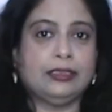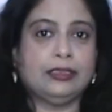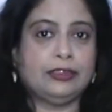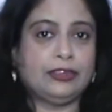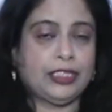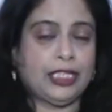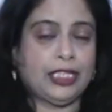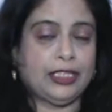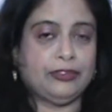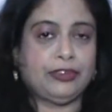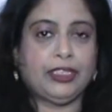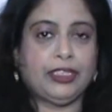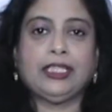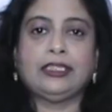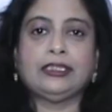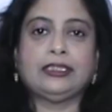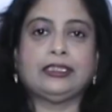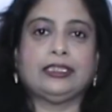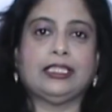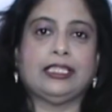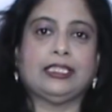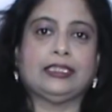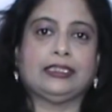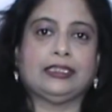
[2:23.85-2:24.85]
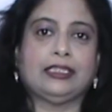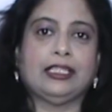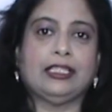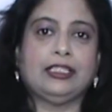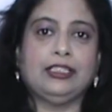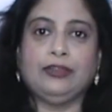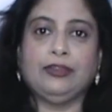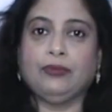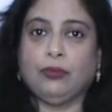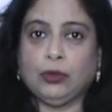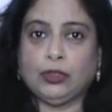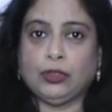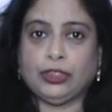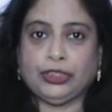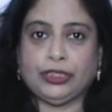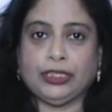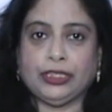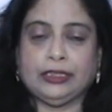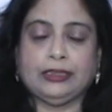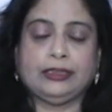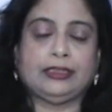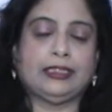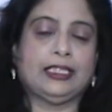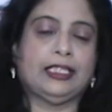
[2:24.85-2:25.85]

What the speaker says: tendencies, devotional